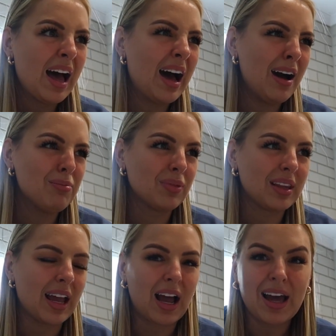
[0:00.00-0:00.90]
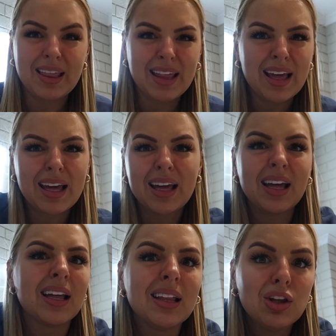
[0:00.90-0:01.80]
Like, I think
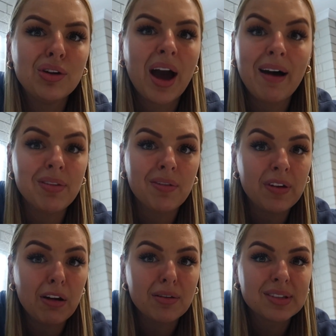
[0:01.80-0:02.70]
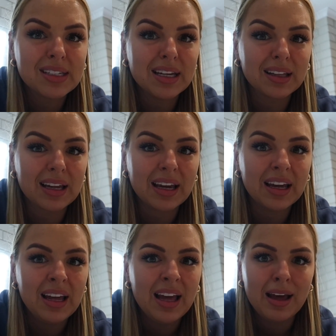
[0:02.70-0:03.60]
you have the fear of stealing